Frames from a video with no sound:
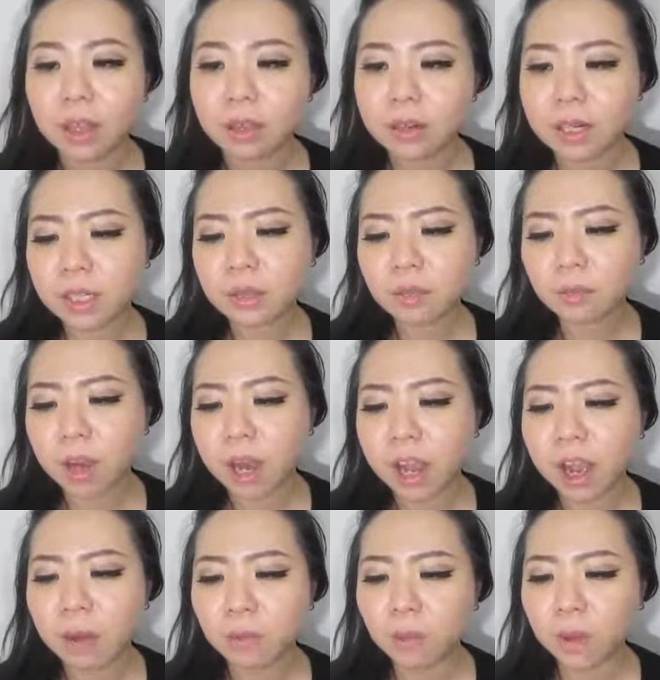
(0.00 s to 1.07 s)
The reason why
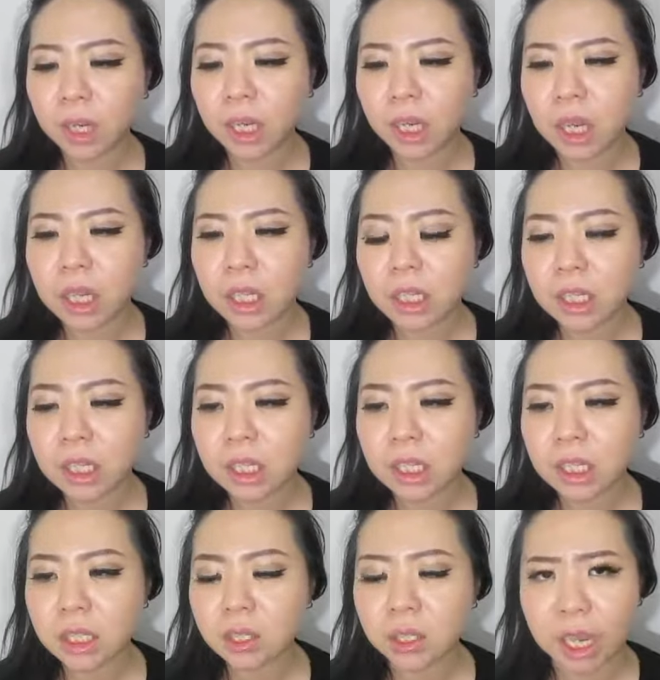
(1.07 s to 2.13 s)
I'm doing it
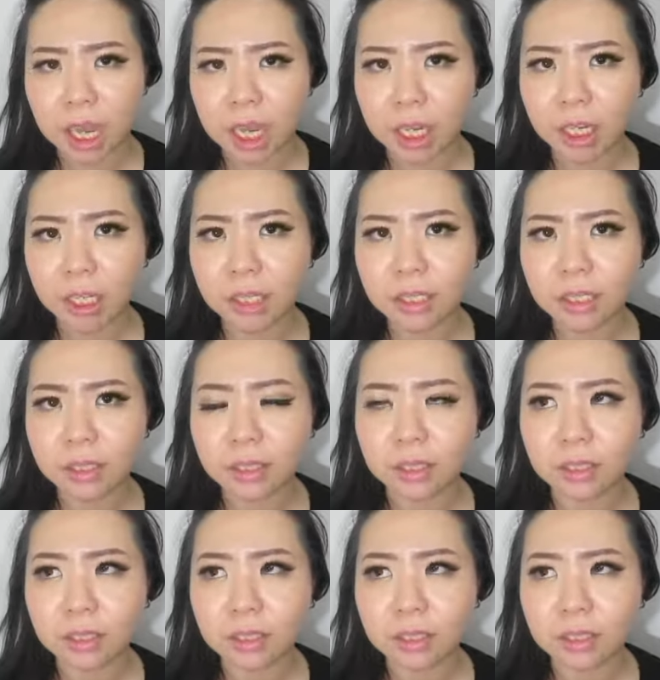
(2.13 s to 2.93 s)
today